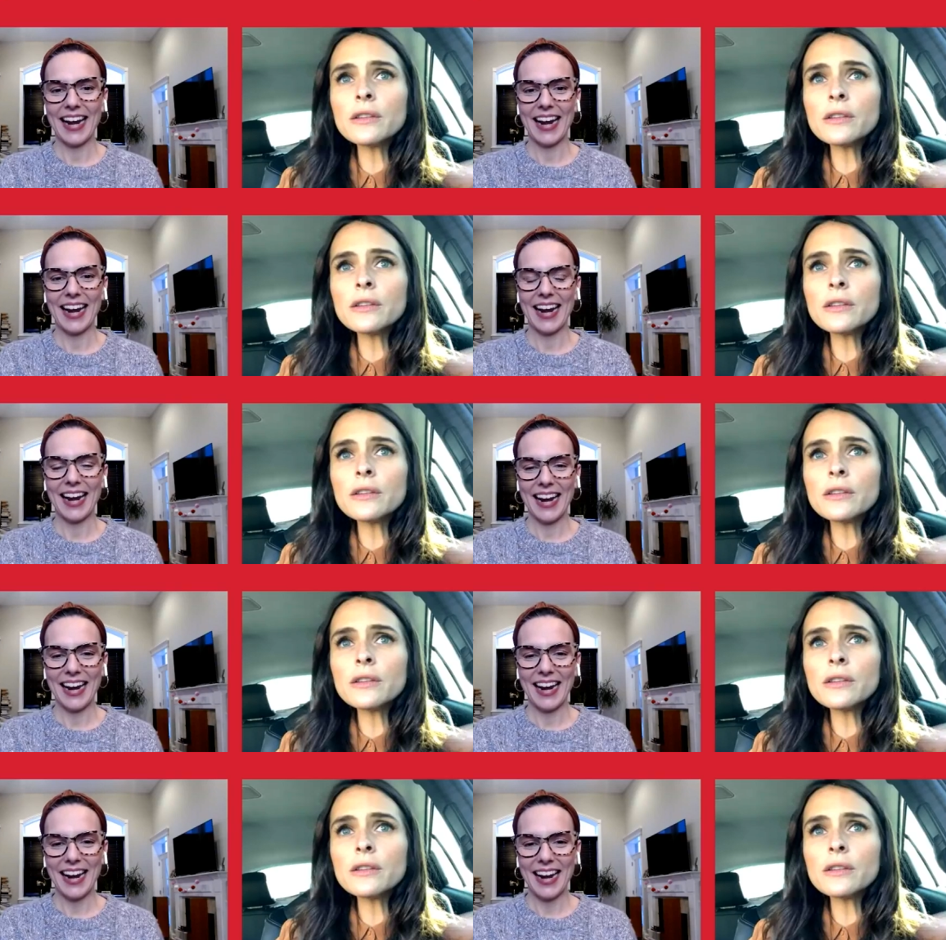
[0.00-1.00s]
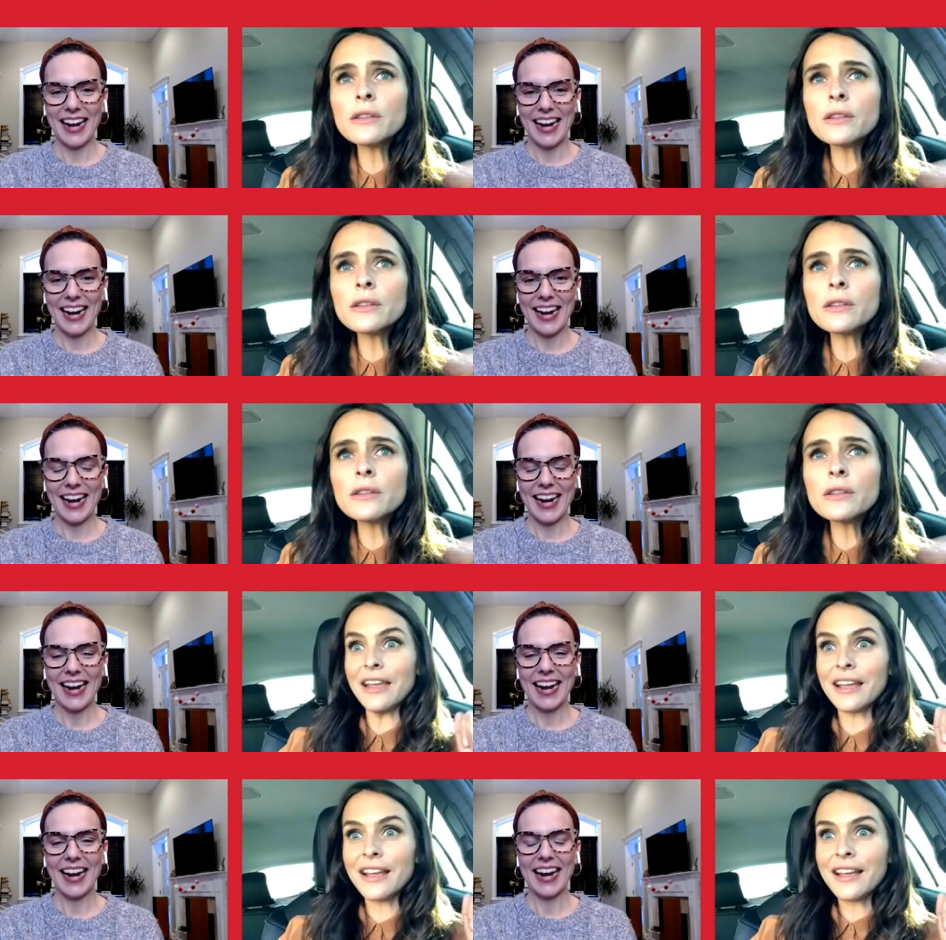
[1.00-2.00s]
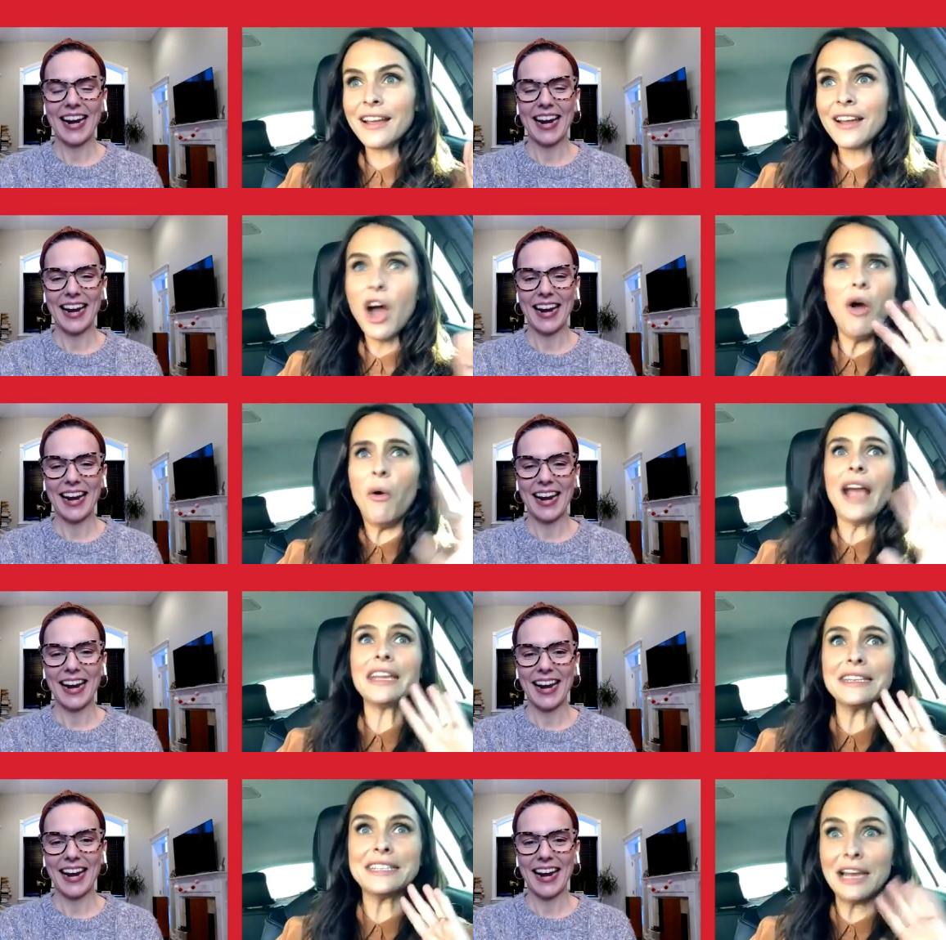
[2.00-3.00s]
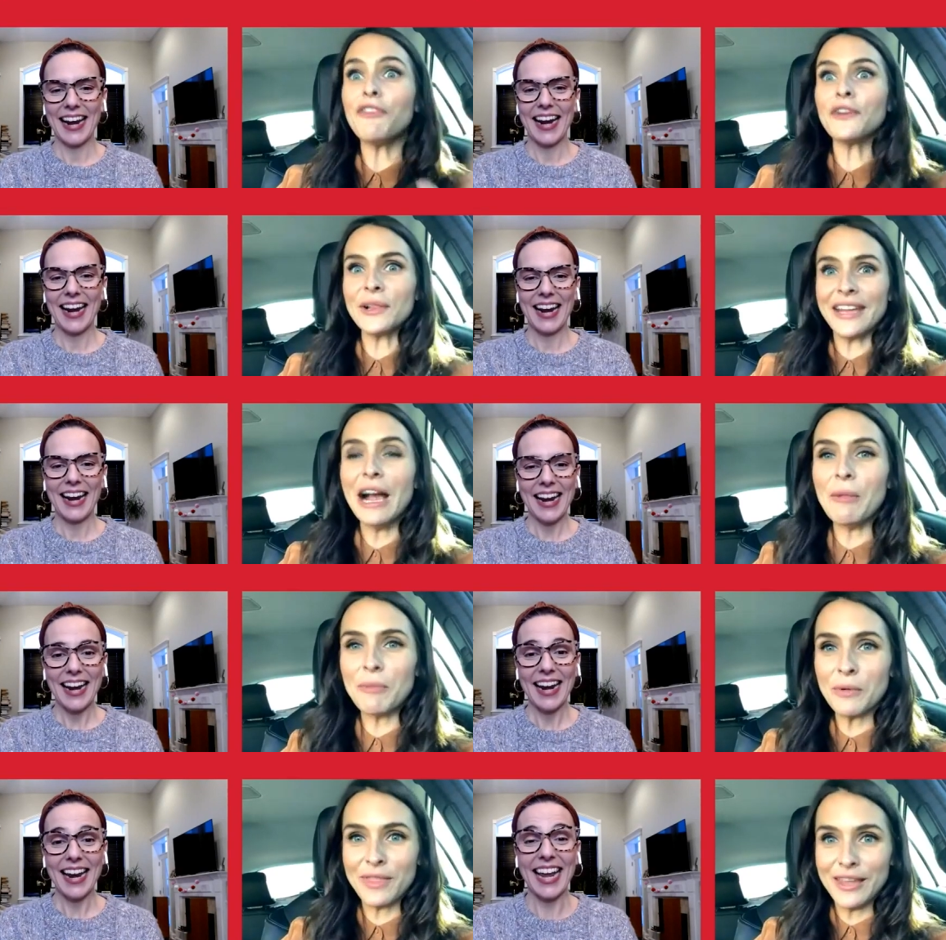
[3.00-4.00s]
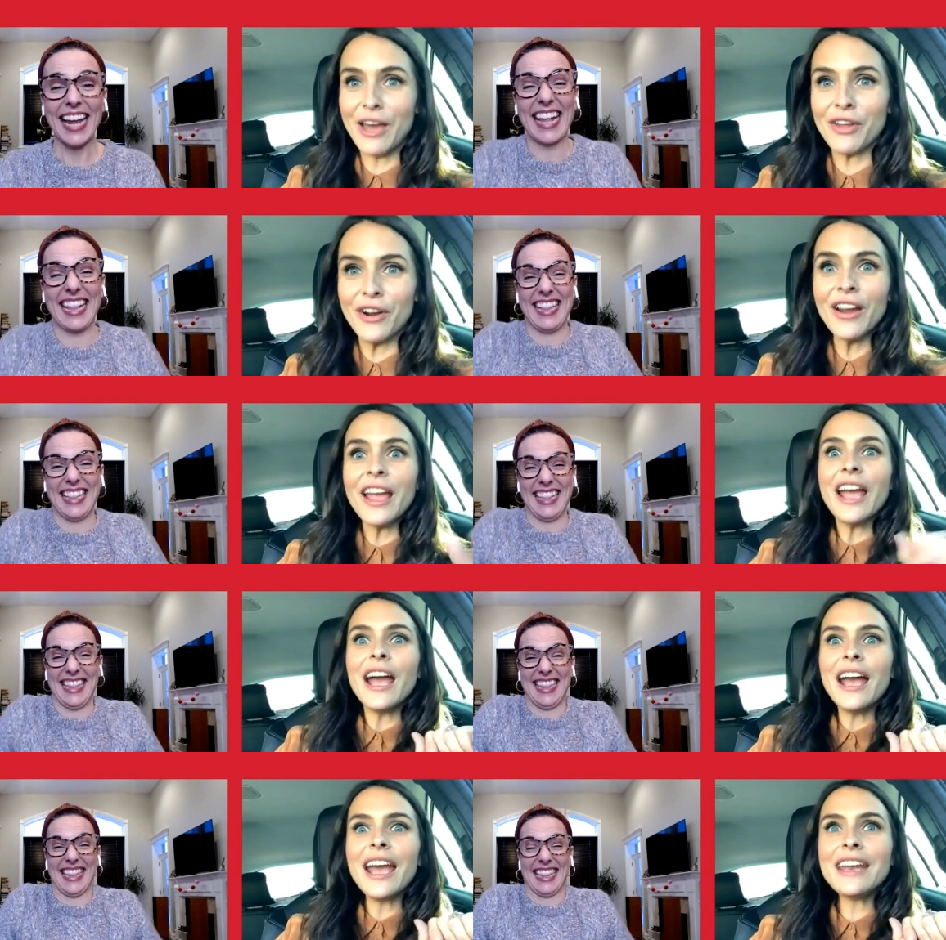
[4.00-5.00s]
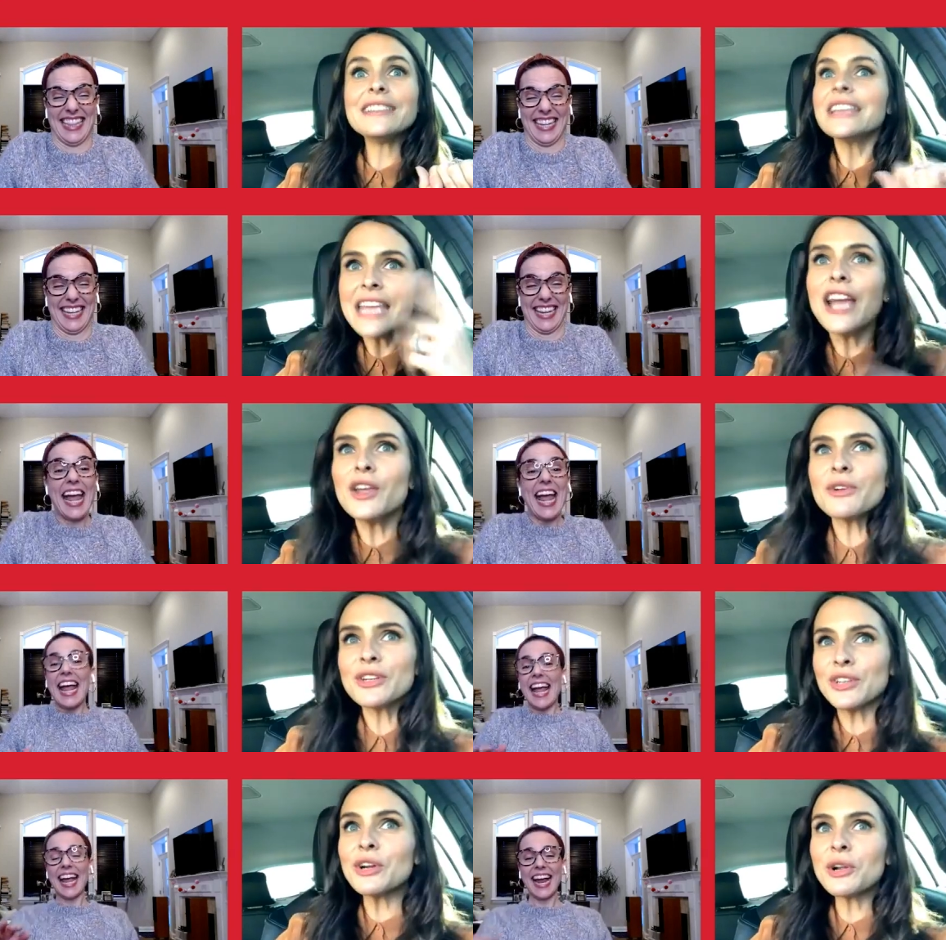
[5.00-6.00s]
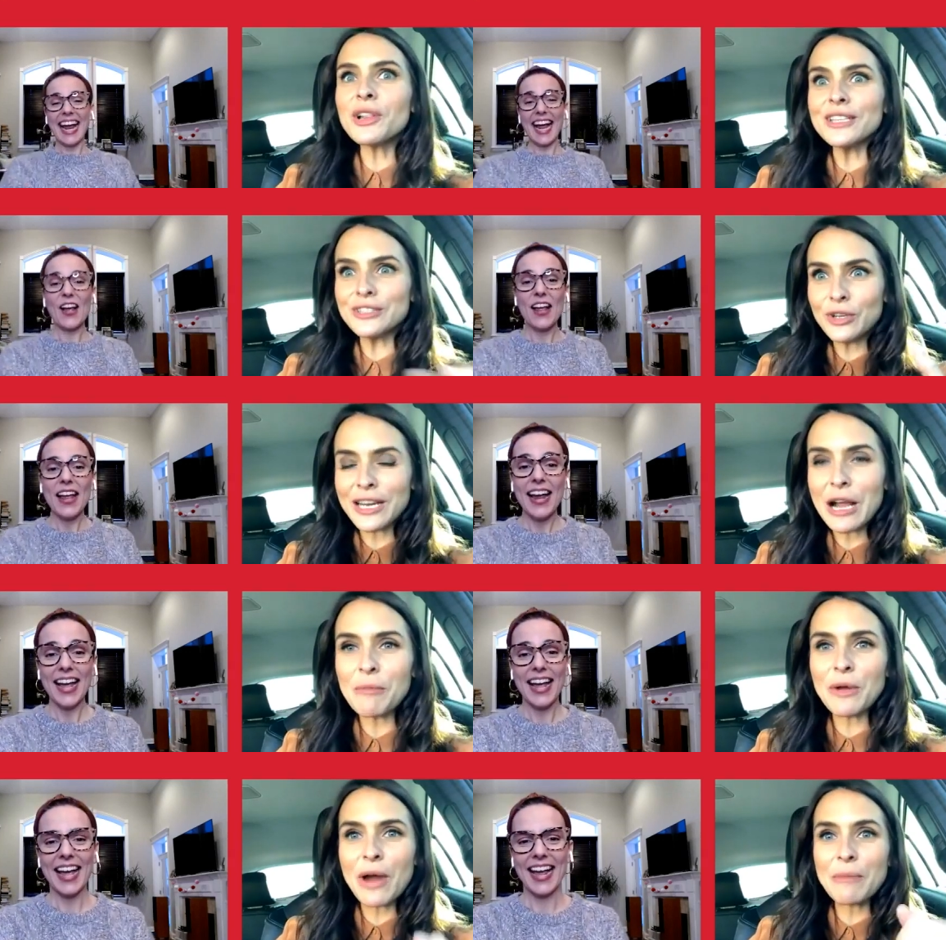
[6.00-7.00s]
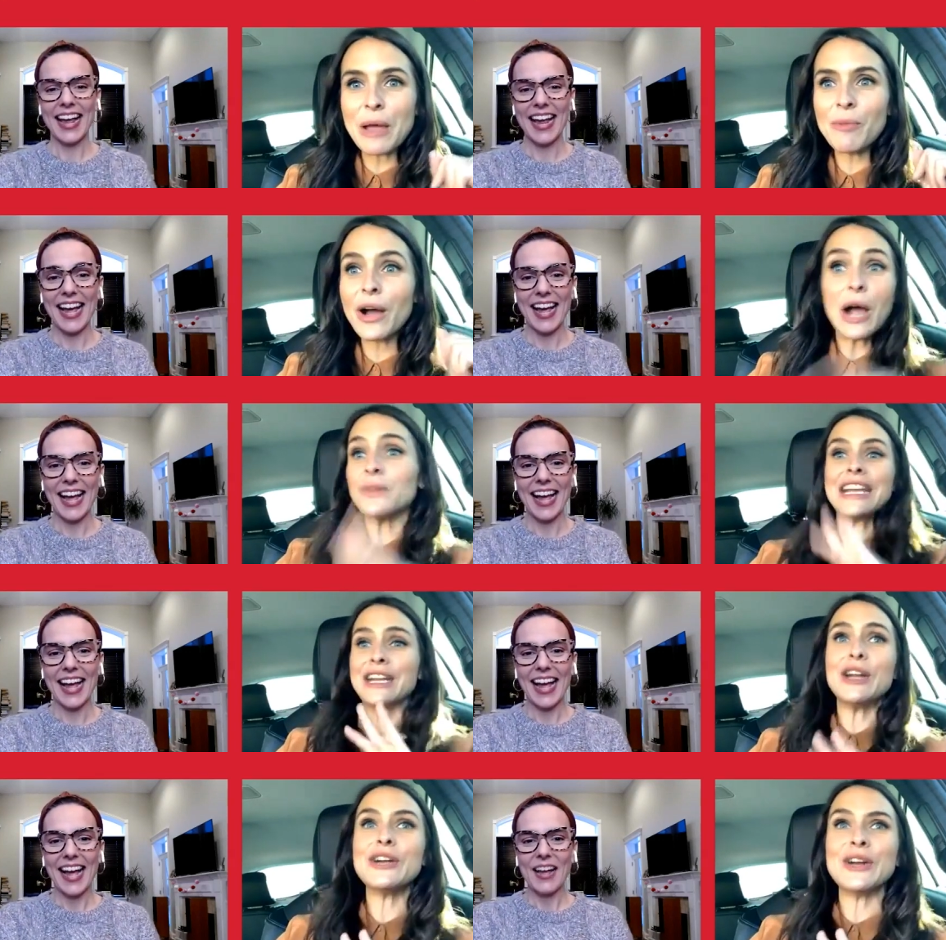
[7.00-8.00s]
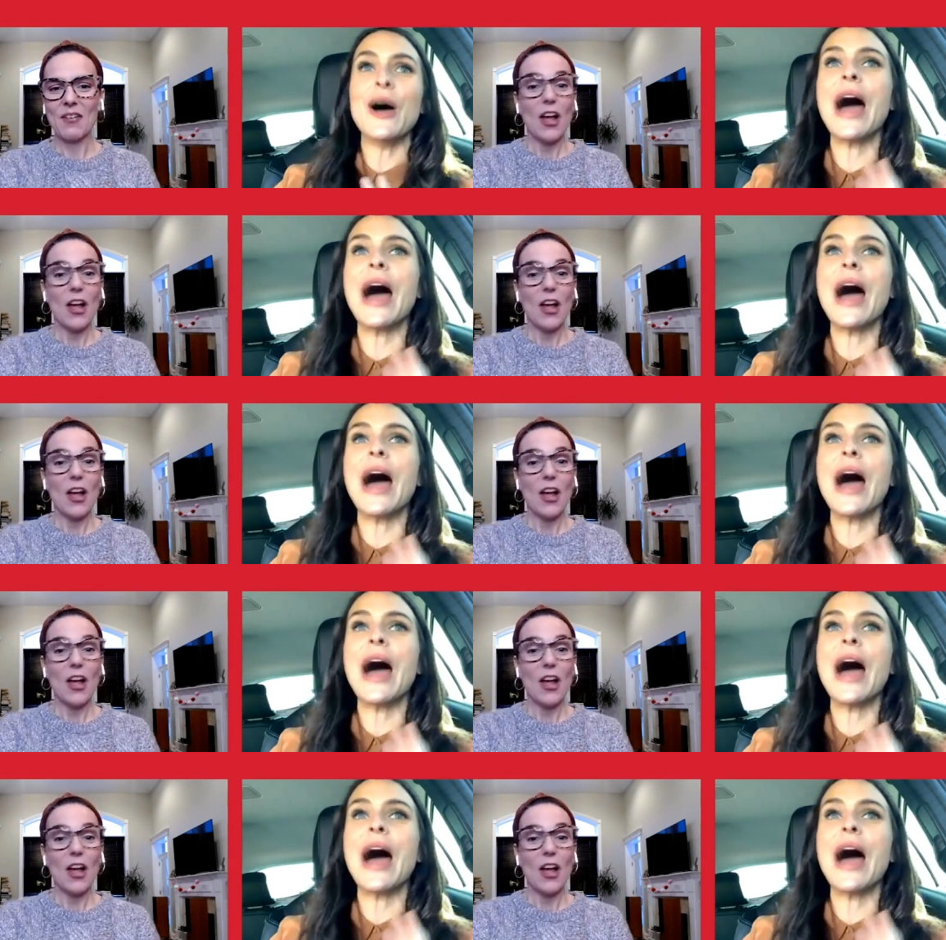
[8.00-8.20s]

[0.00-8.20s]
Speaker 1: many trees. And I'm like, oh, I can definitely help you with the other. And he's like, yeah, you're a journalist. You can help me write my book. I was like, no, no, no.